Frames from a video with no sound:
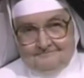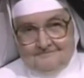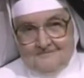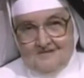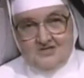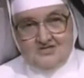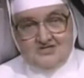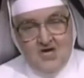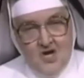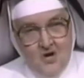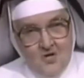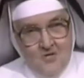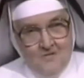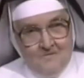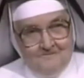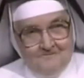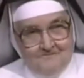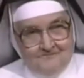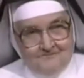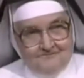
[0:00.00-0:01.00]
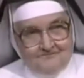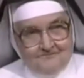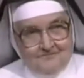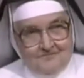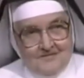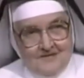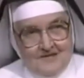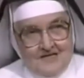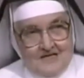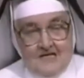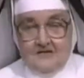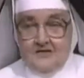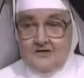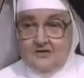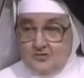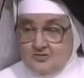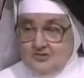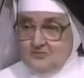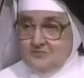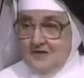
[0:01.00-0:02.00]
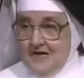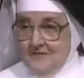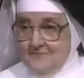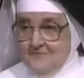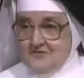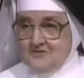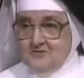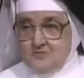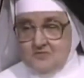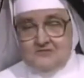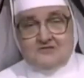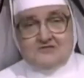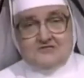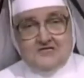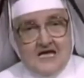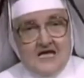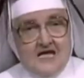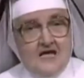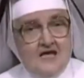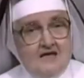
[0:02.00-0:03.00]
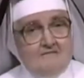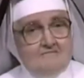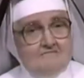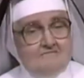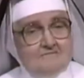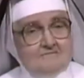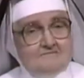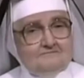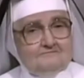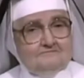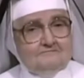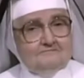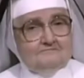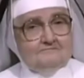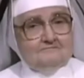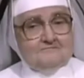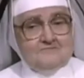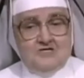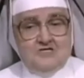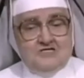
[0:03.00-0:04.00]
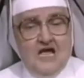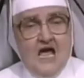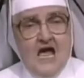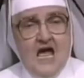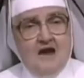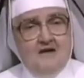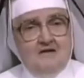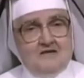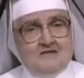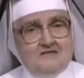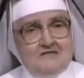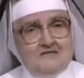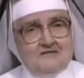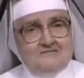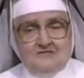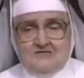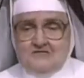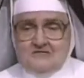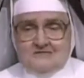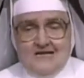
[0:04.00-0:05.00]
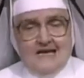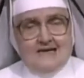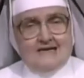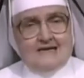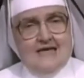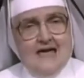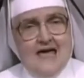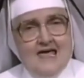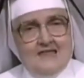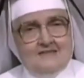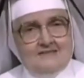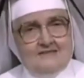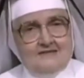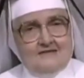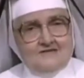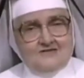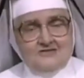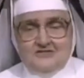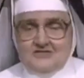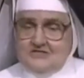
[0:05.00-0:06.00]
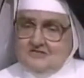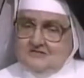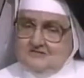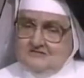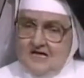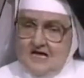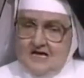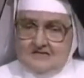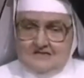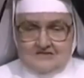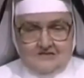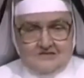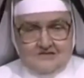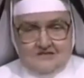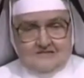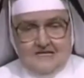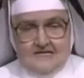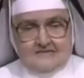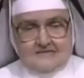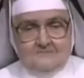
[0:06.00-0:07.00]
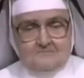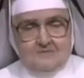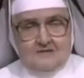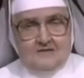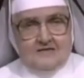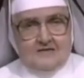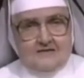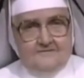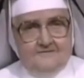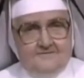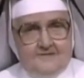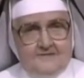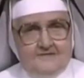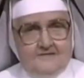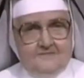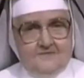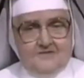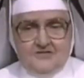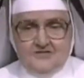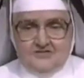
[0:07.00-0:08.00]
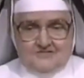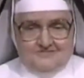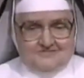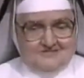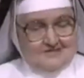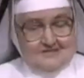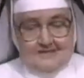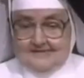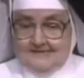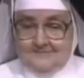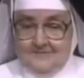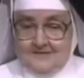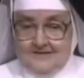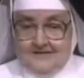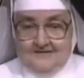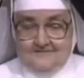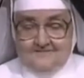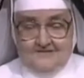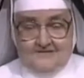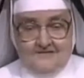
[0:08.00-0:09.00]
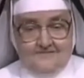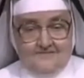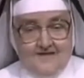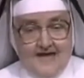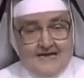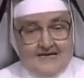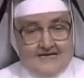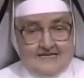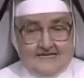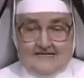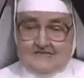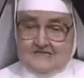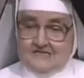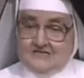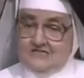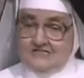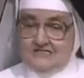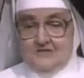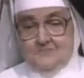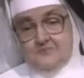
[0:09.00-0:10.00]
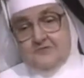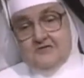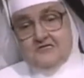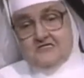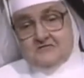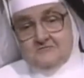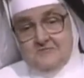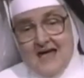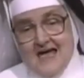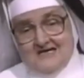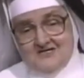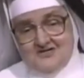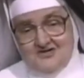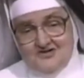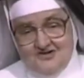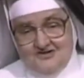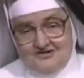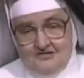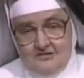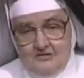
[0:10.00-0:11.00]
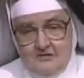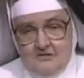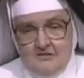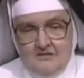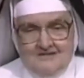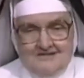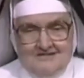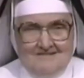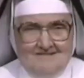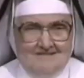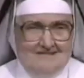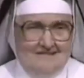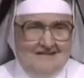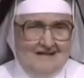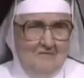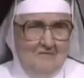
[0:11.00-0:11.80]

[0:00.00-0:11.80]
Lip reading: So, in the newspapers, we'll say, she's a heretic. She's not a Catholic. She's not, doesn't believe in the bishop. She doesn't believe in the Vatican. She's a priest basher. A